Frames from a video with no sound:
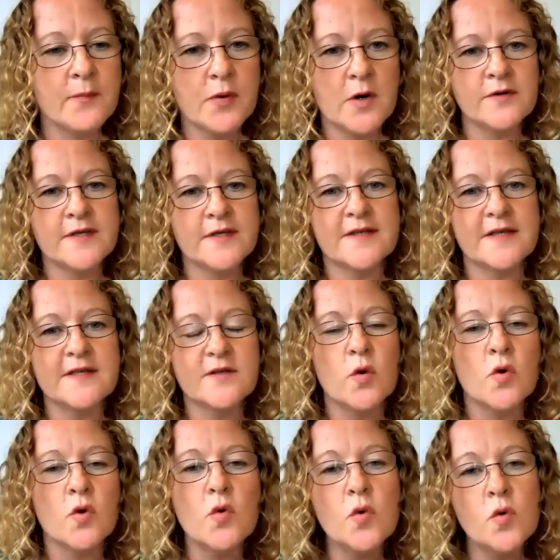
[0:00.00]
the process, it's
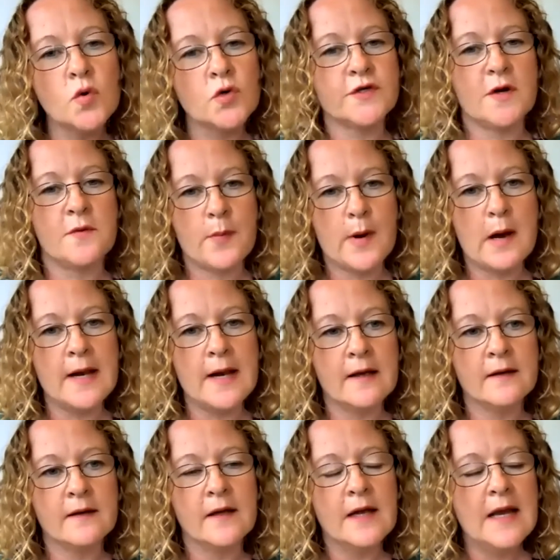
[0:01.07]
on
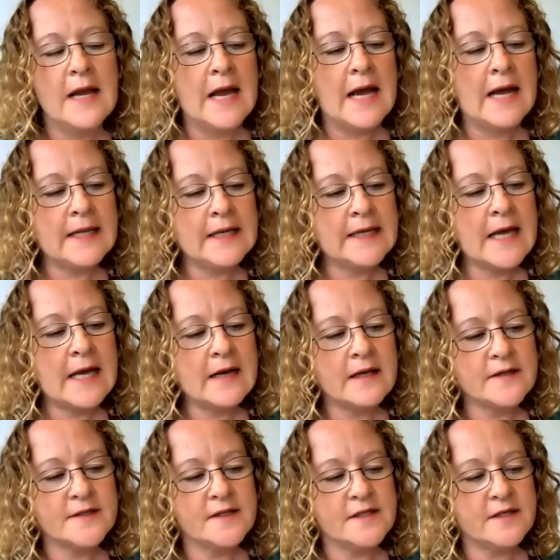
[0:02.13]
autopilot. And again,
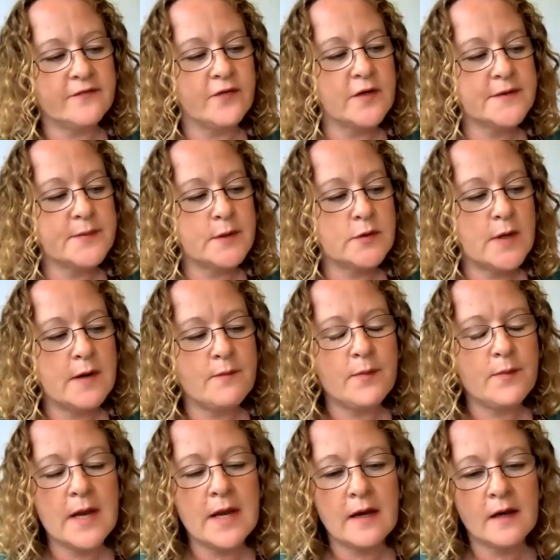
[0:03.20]
it's the difference between
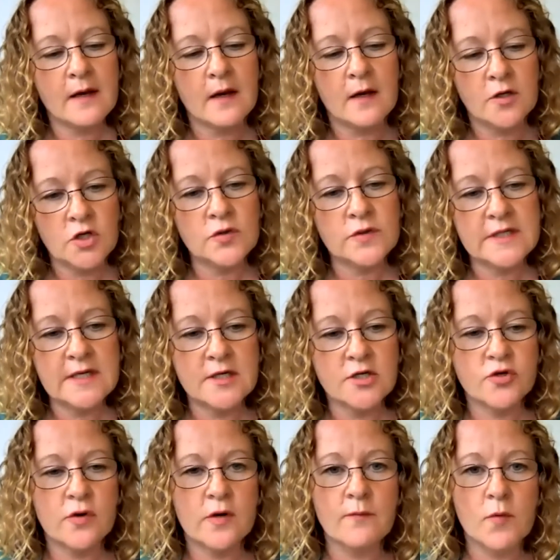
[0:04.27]
being a new
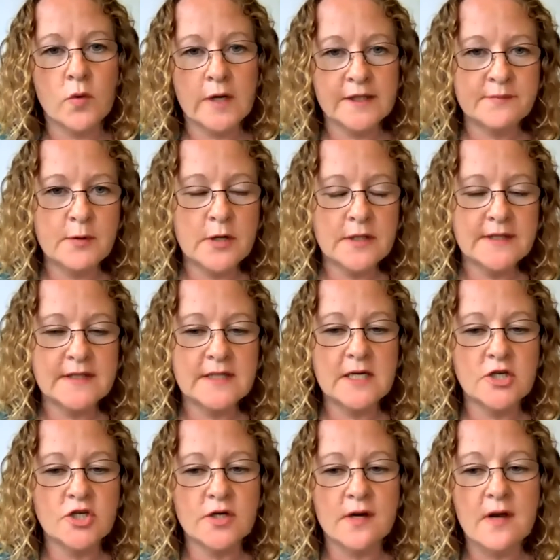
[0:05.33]
teacher and a more experienced
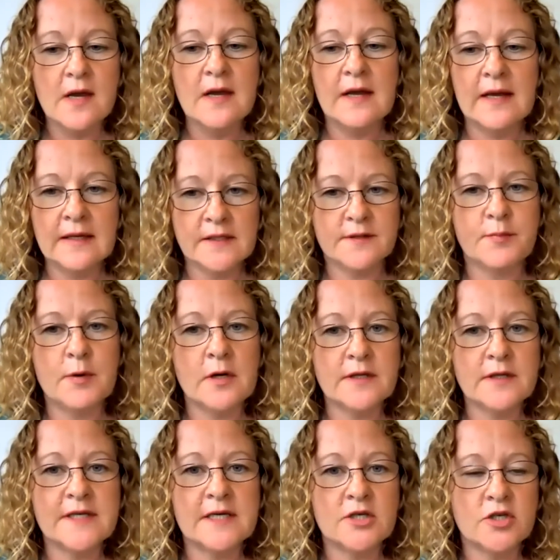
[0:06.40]
teacher.
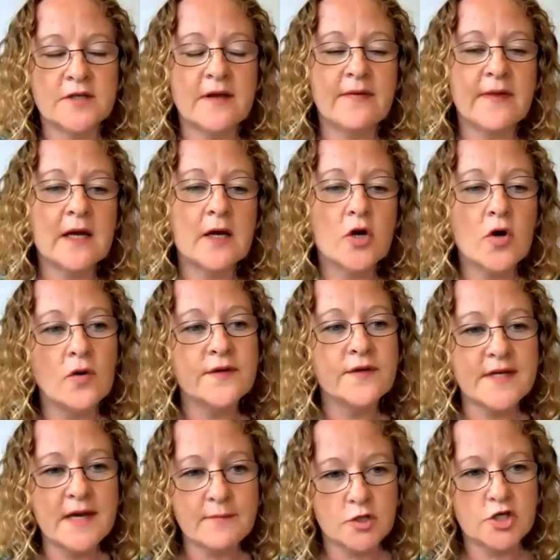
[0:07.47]
Experienced teachers, I think,
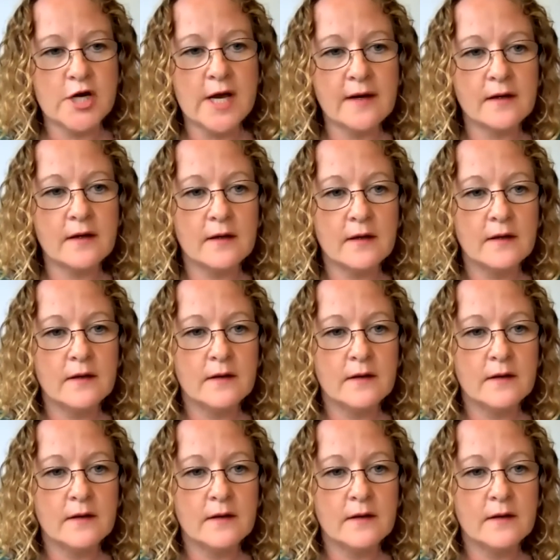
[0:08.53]
concept check